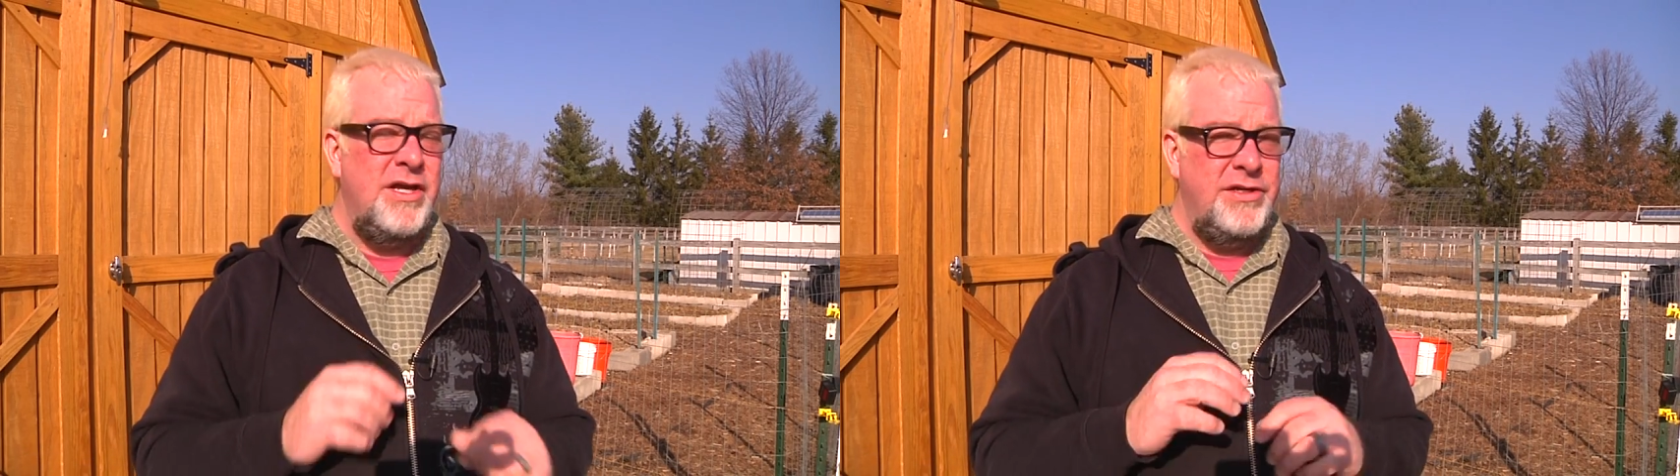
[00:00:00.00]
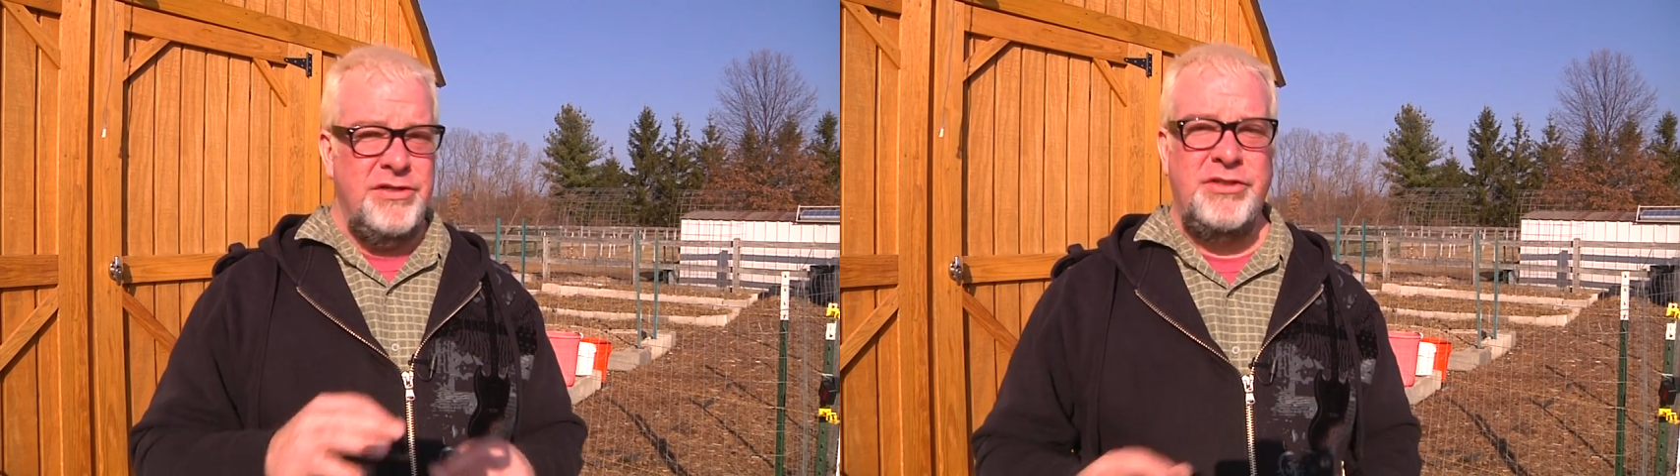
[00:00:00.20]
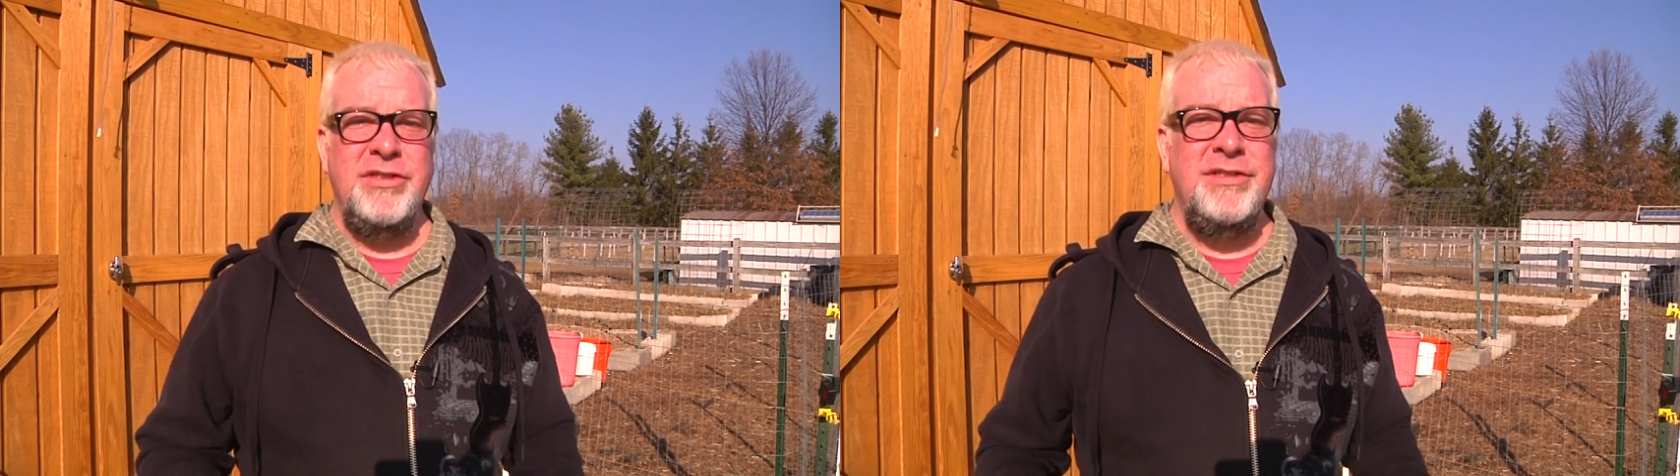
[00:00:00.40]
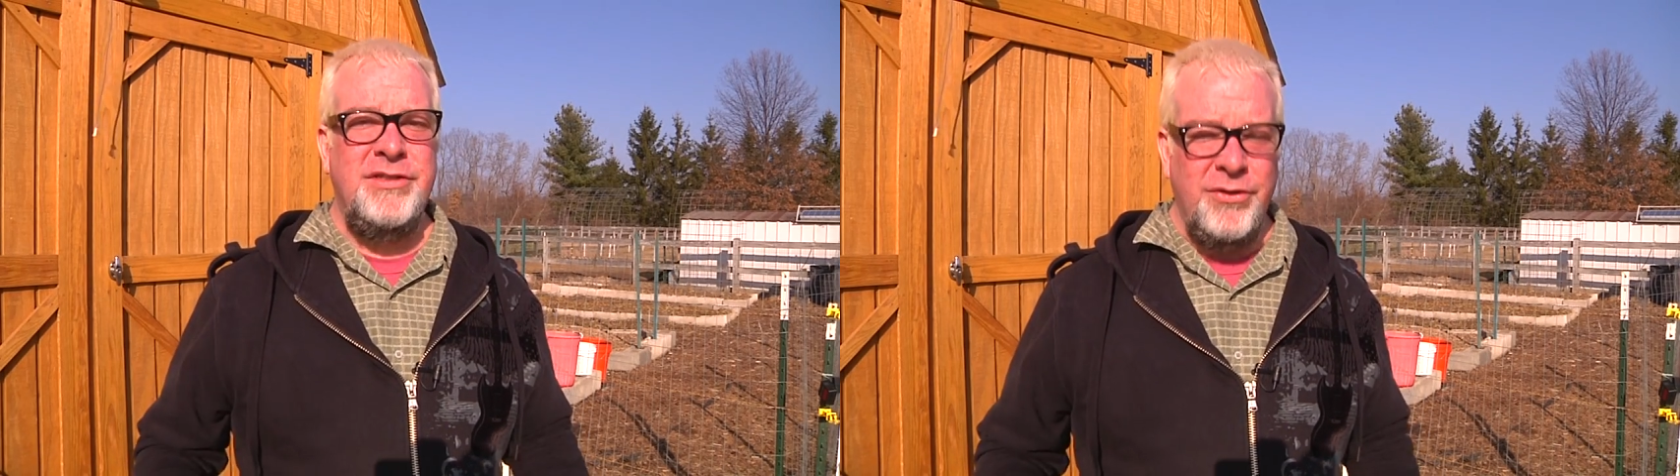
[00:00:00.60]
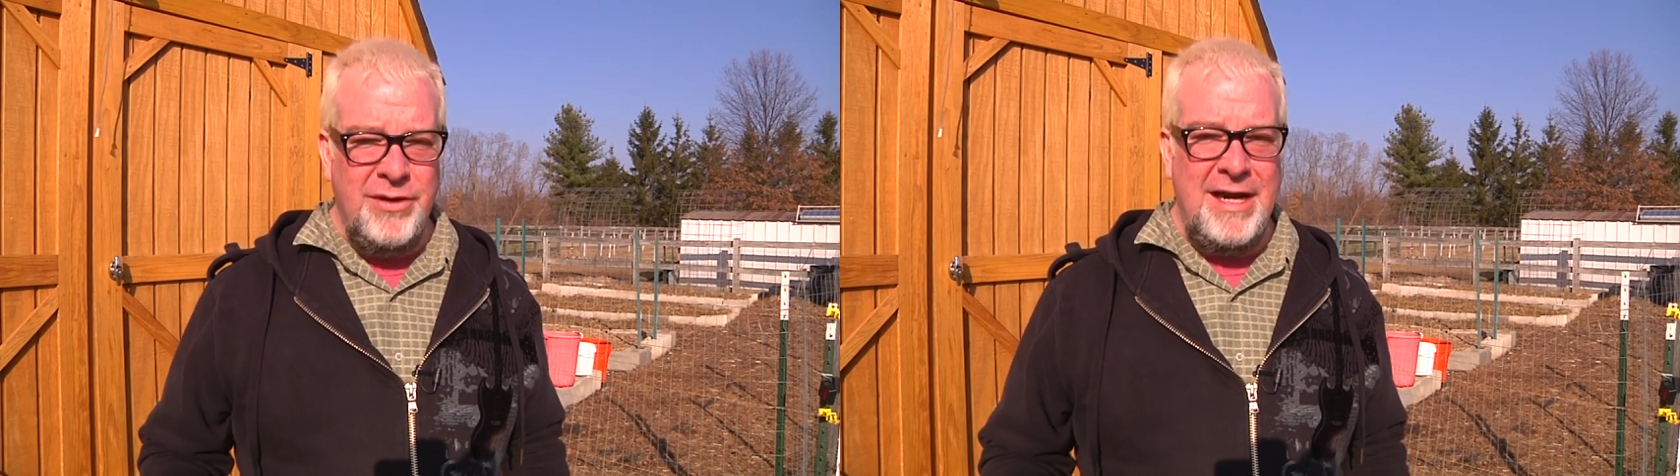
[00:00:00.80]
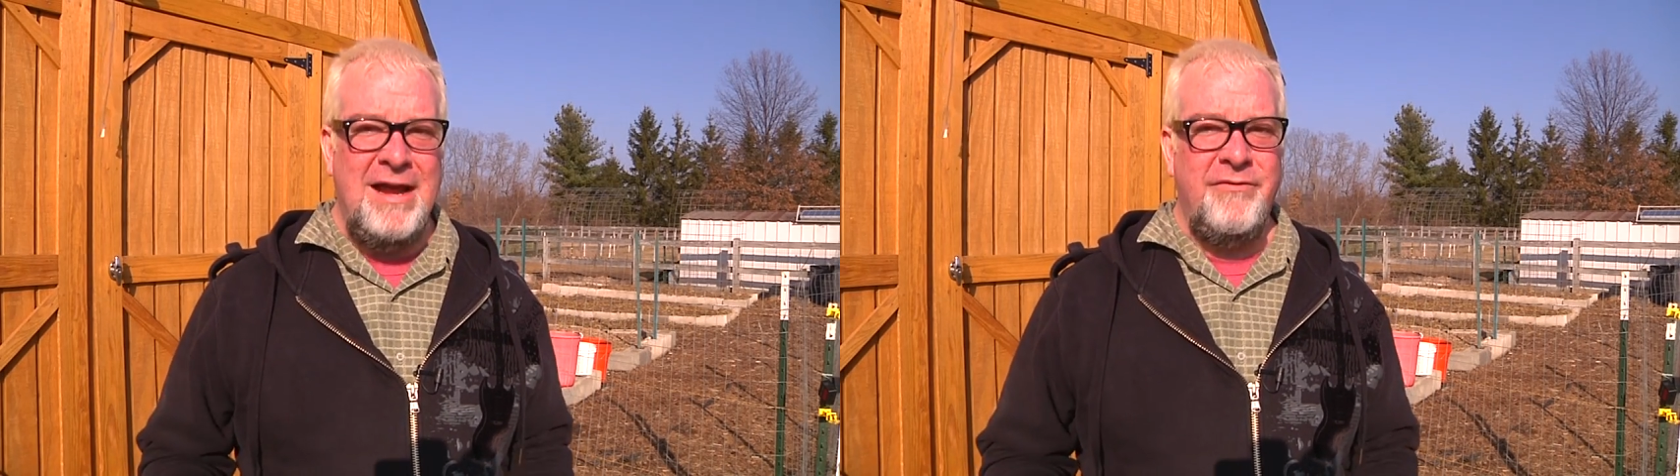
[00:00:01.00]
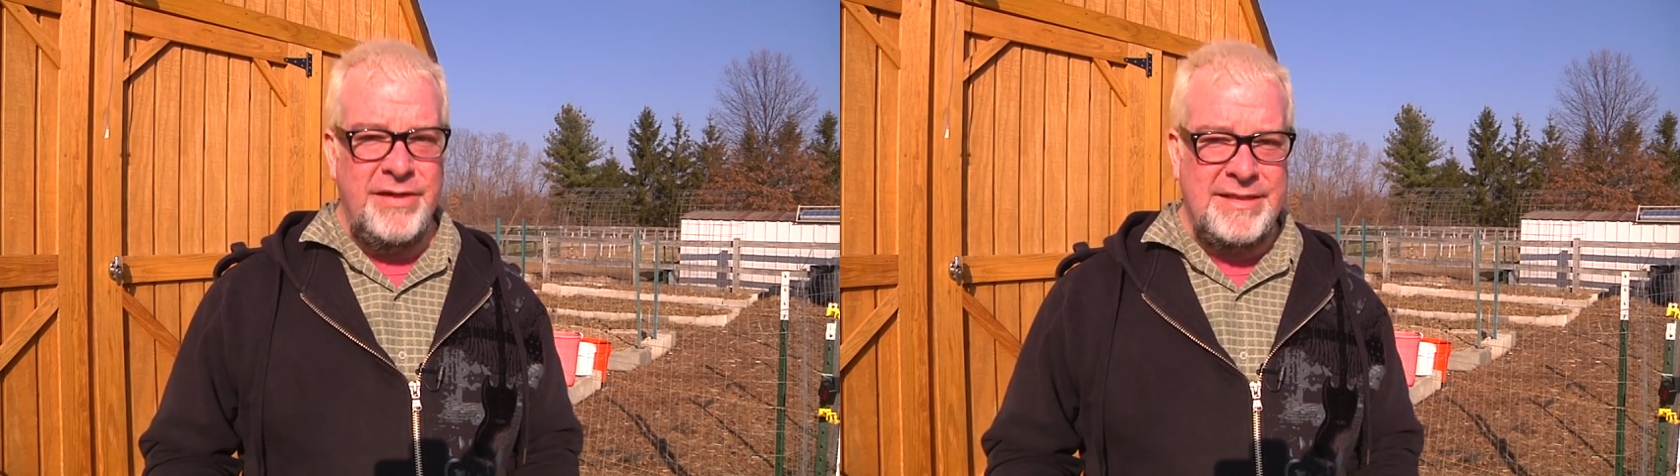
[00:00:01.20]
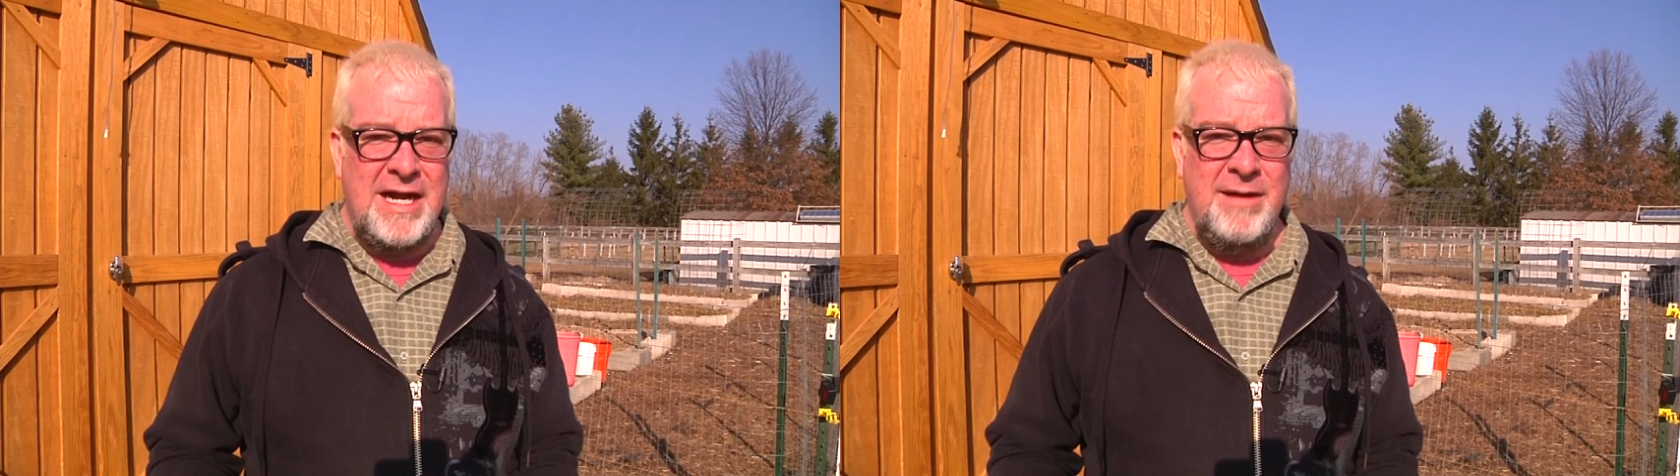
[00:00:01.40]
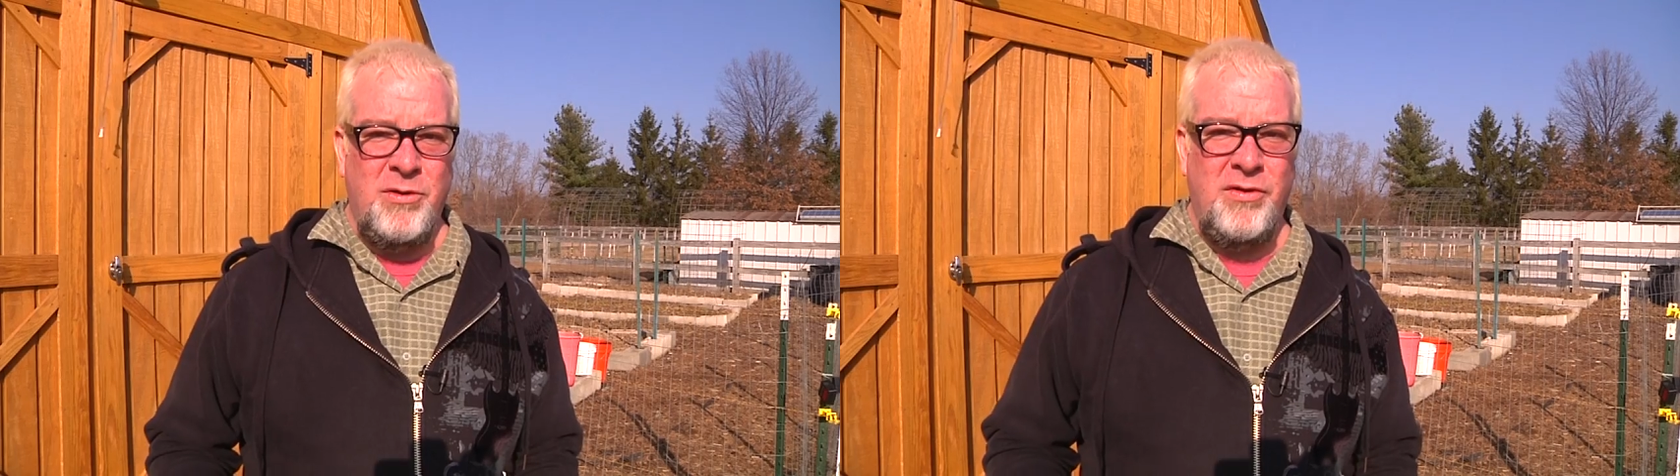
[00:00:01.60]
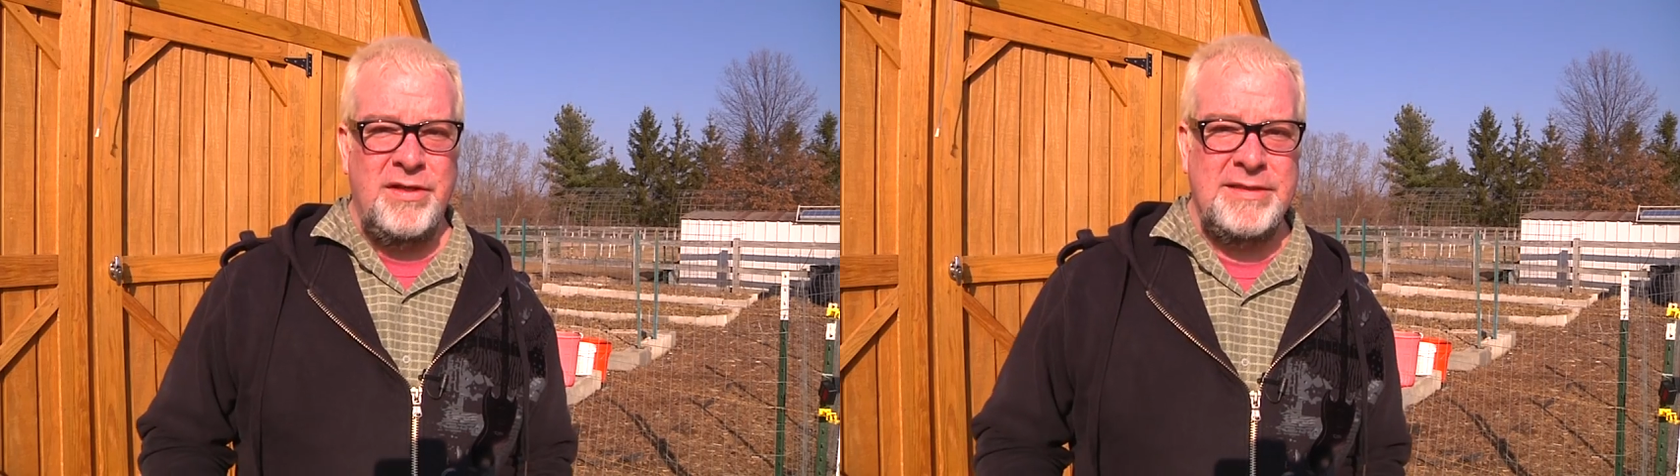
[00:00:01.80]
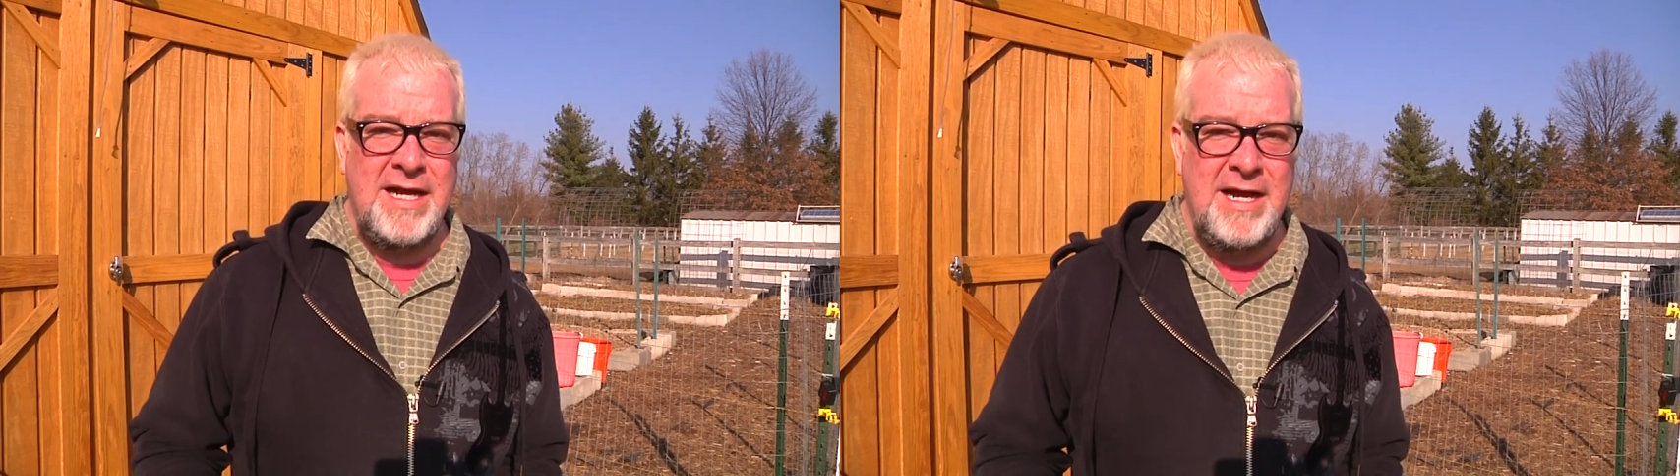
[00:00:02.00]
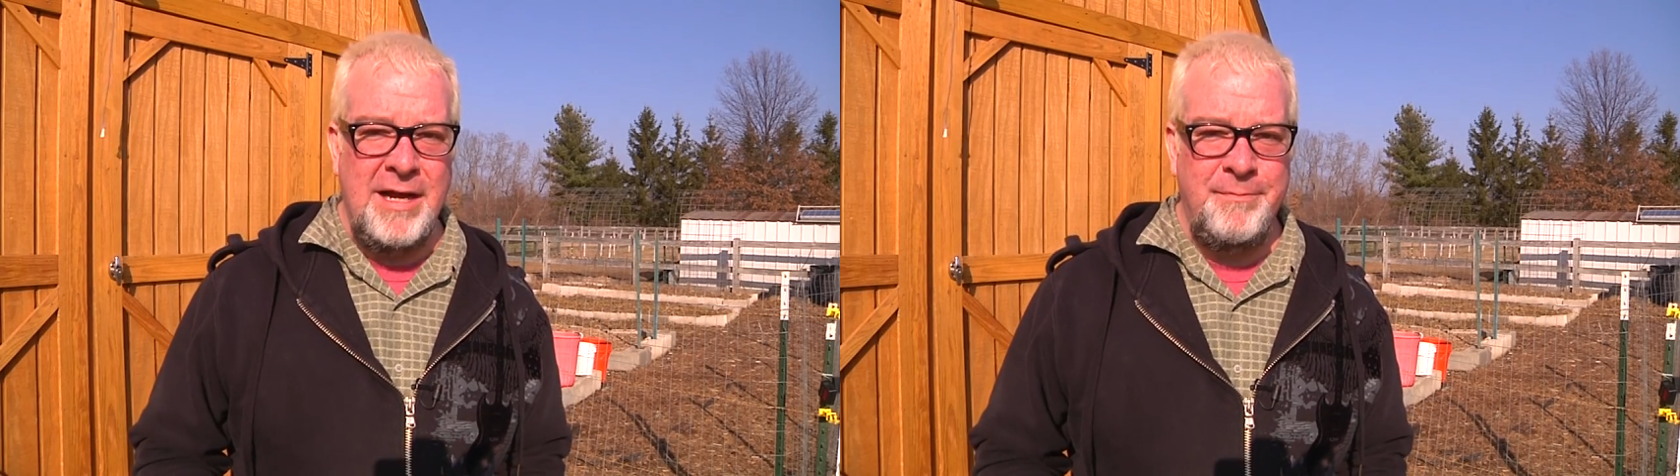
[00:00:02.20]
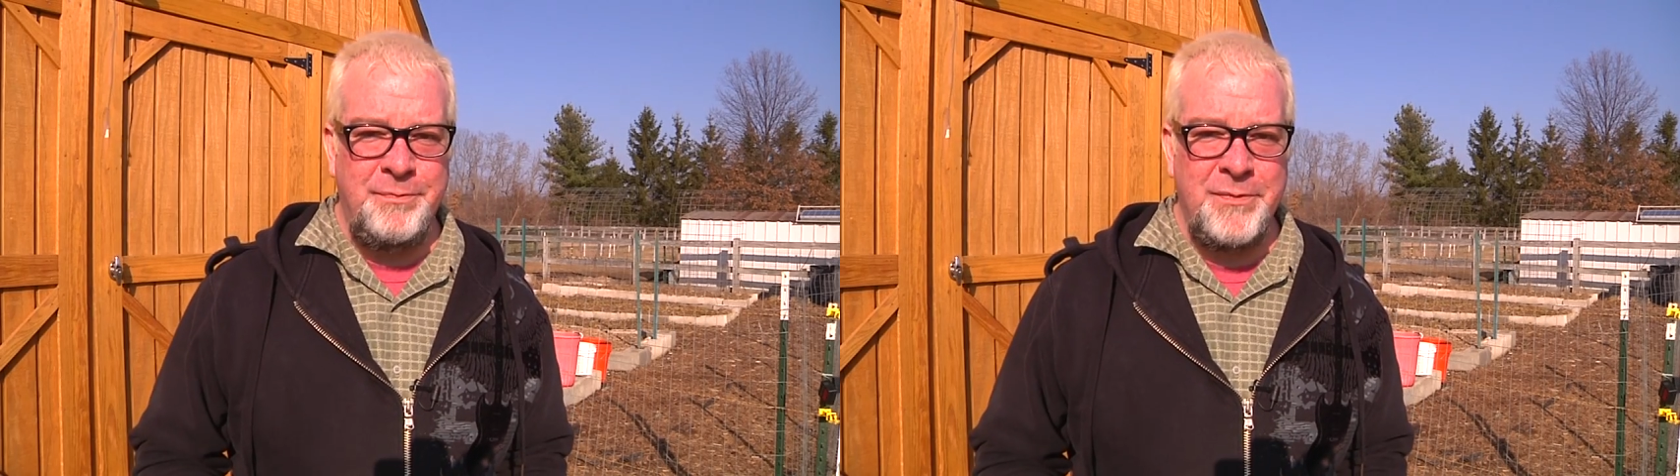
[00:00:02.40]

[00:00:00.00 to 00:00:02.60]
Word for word: you should do it every time, all the time.